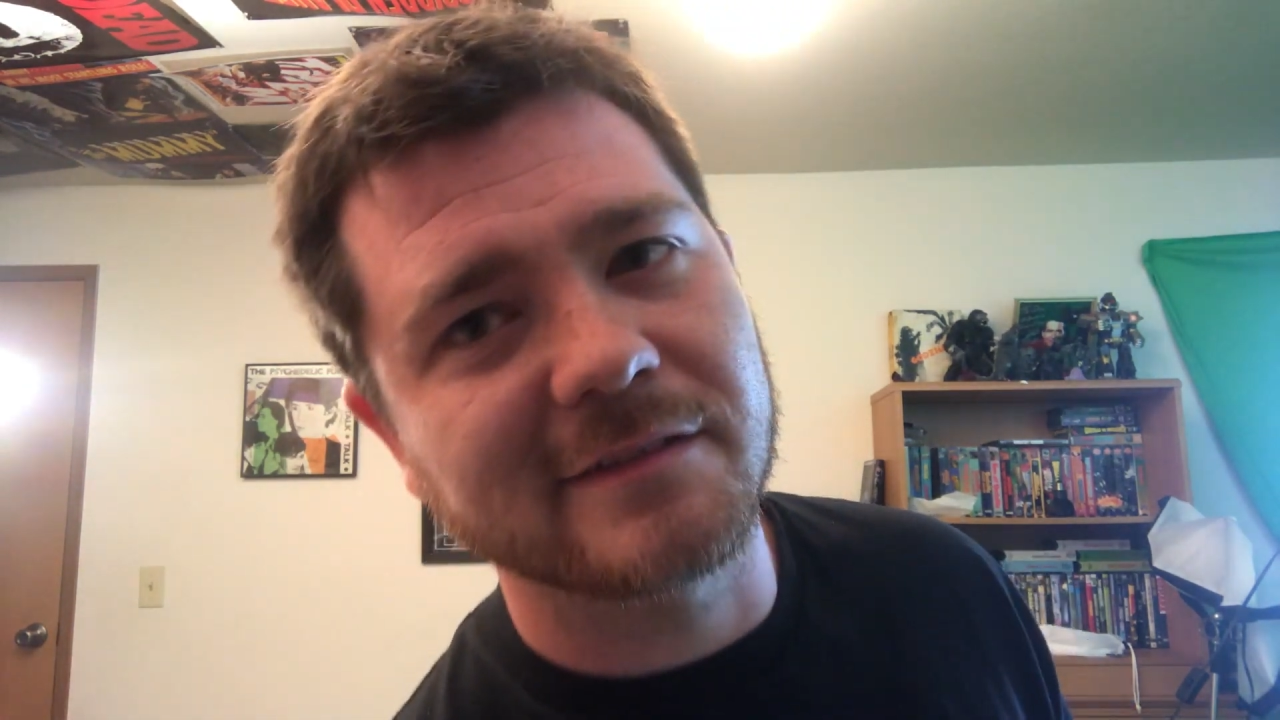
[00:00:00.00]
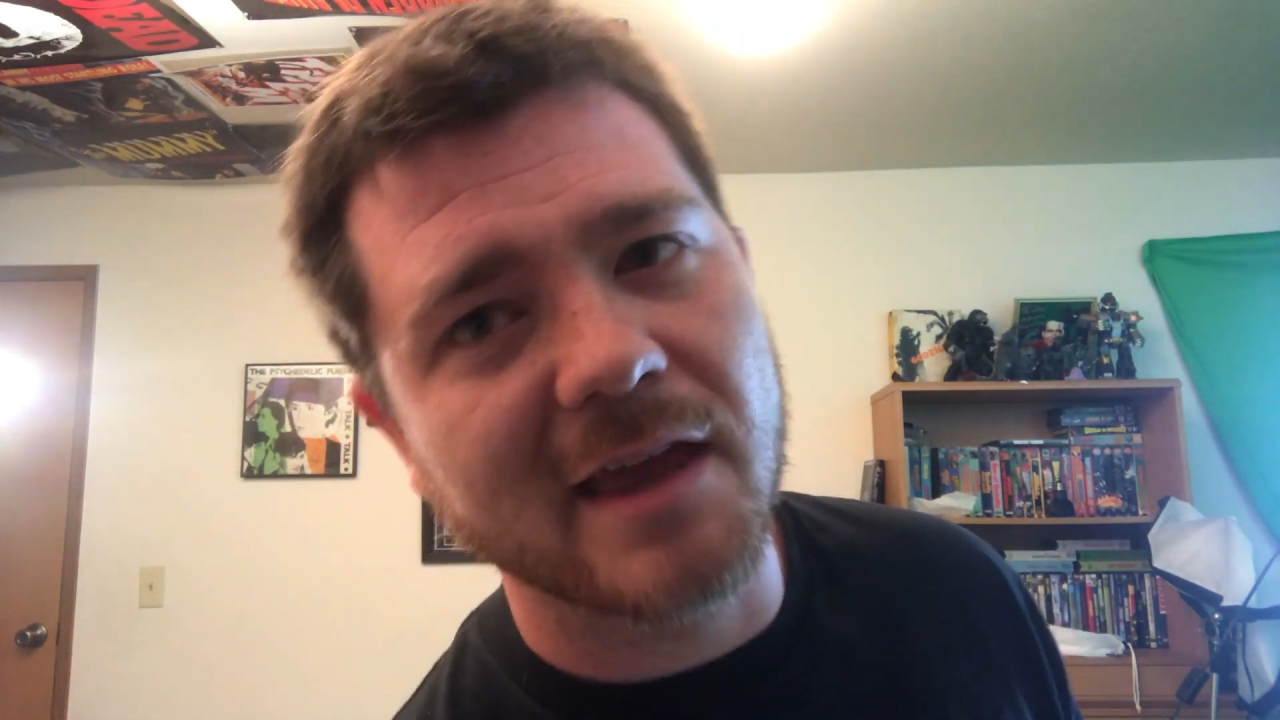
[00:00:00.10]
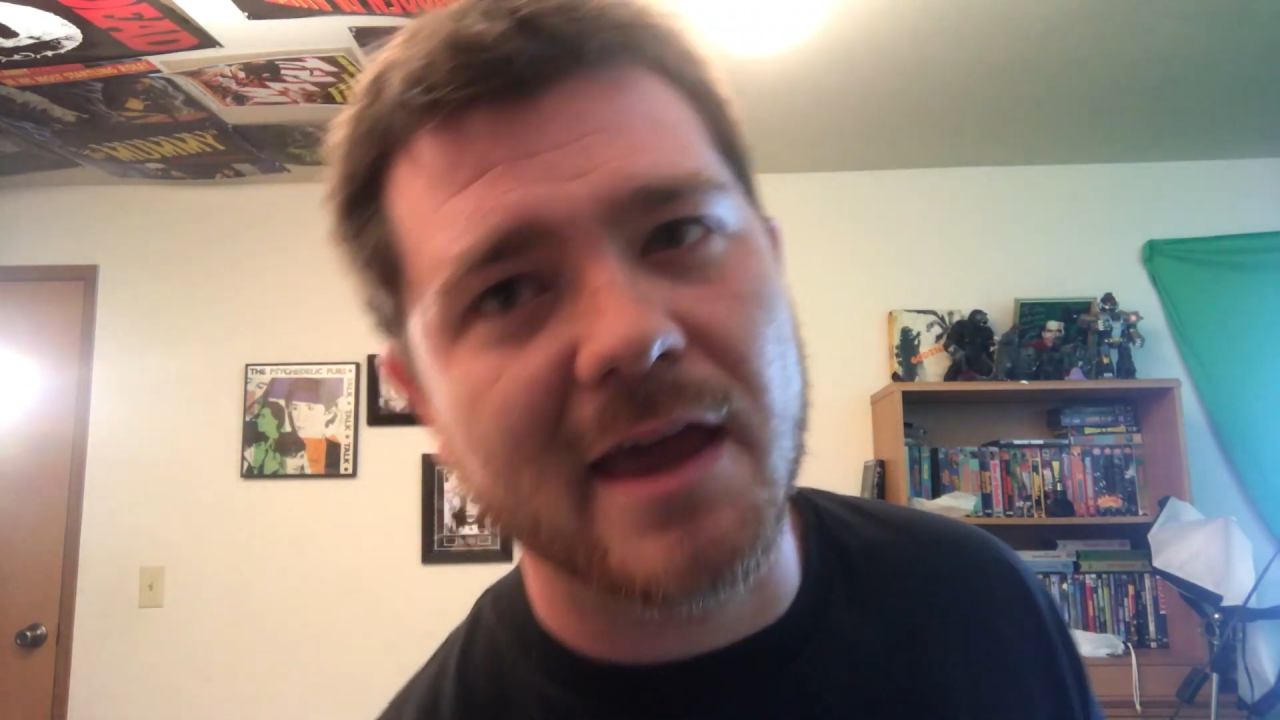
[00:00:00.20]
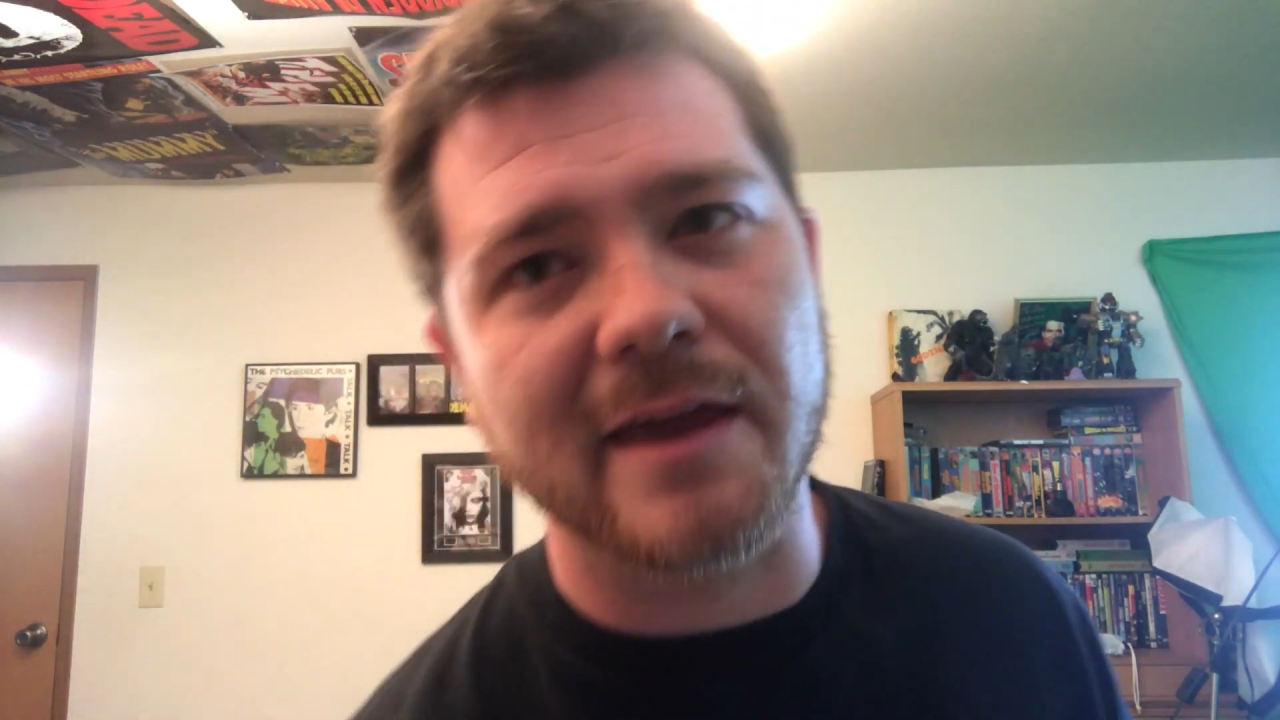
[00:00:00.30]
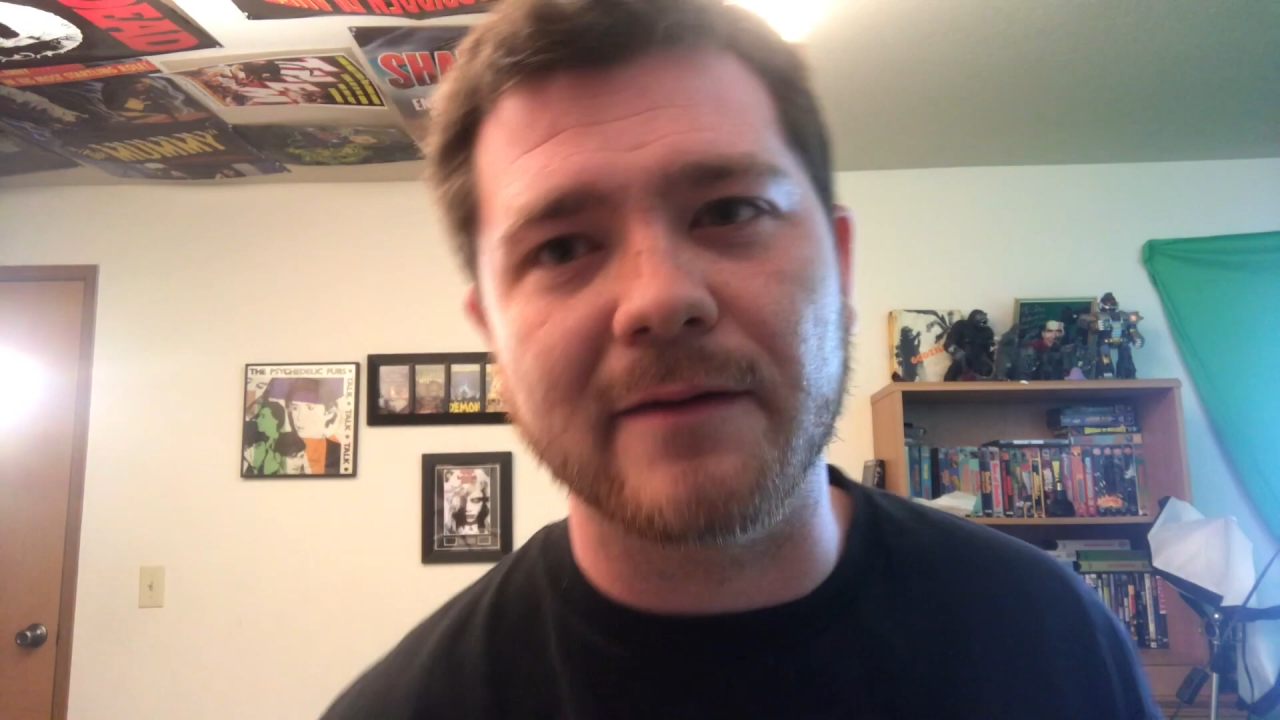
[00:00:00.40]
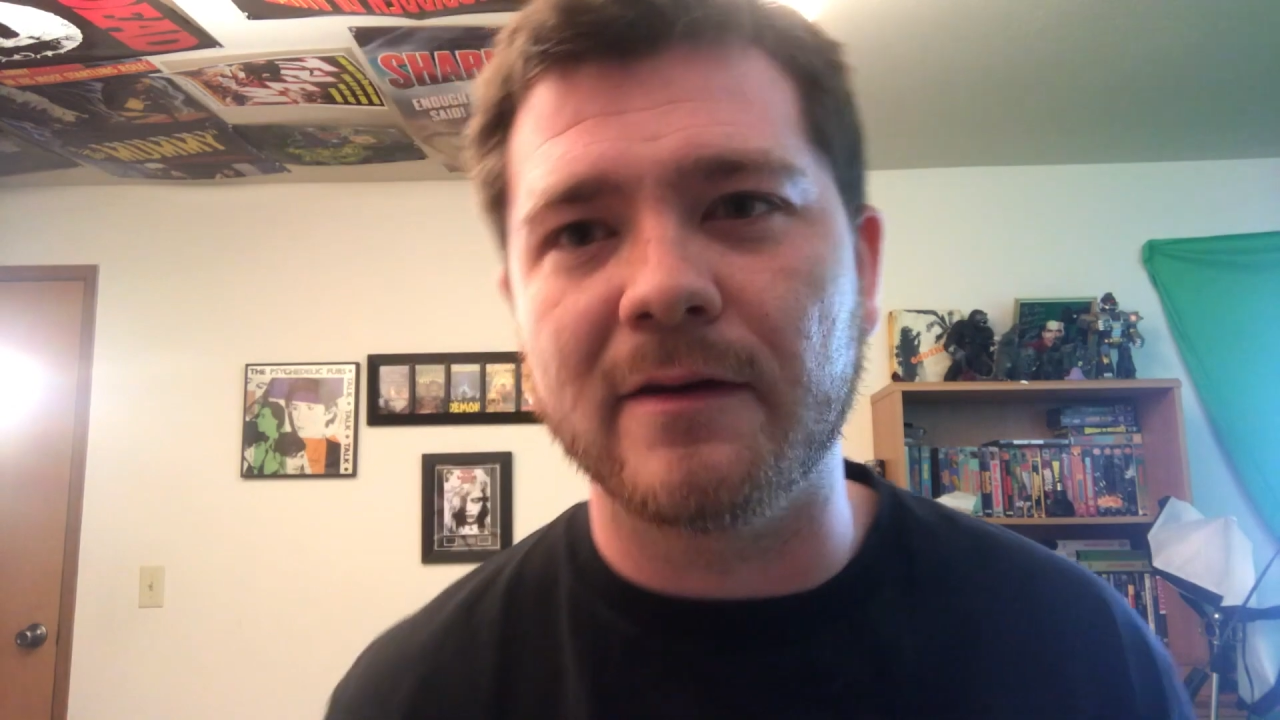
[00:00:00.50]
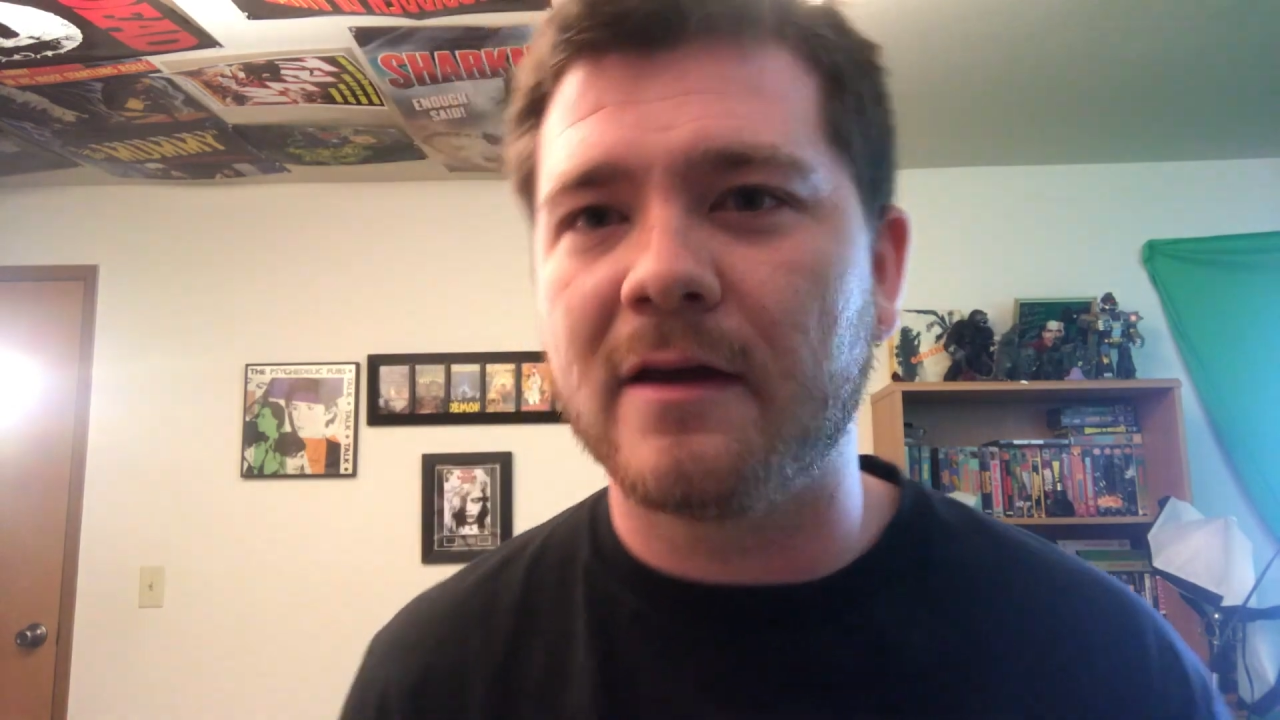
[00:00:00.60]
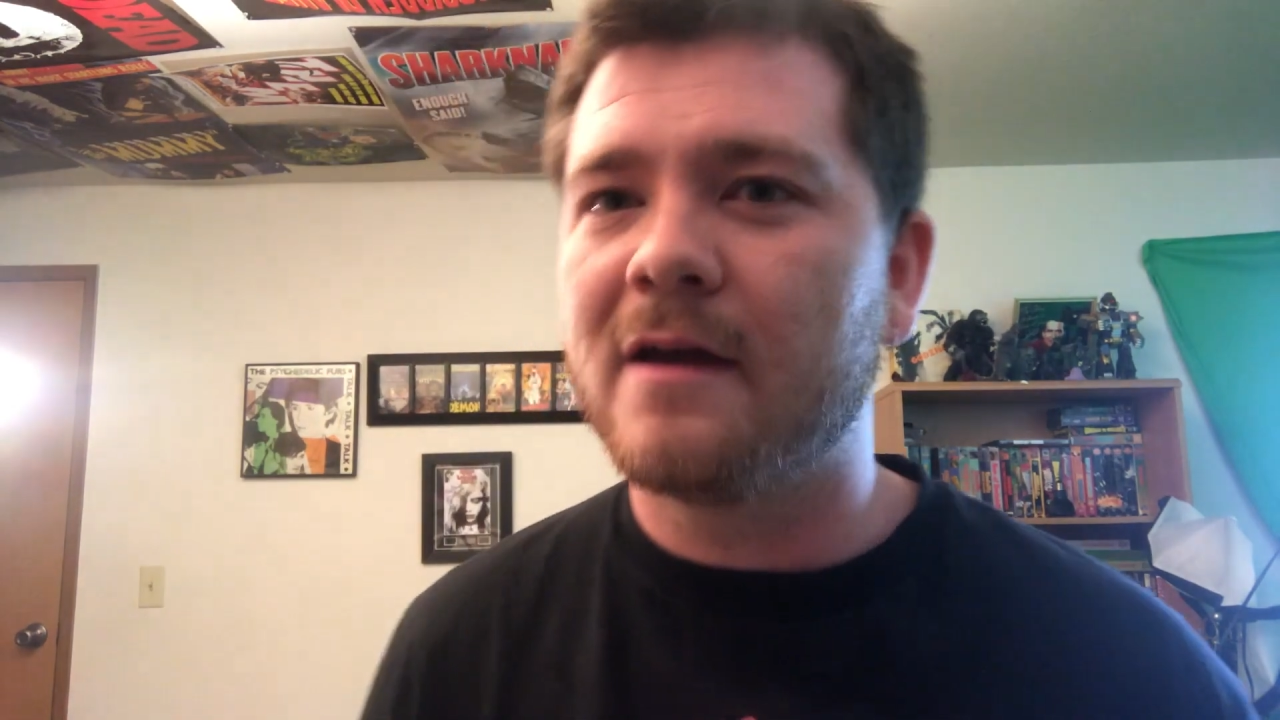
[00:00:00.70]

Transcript: say,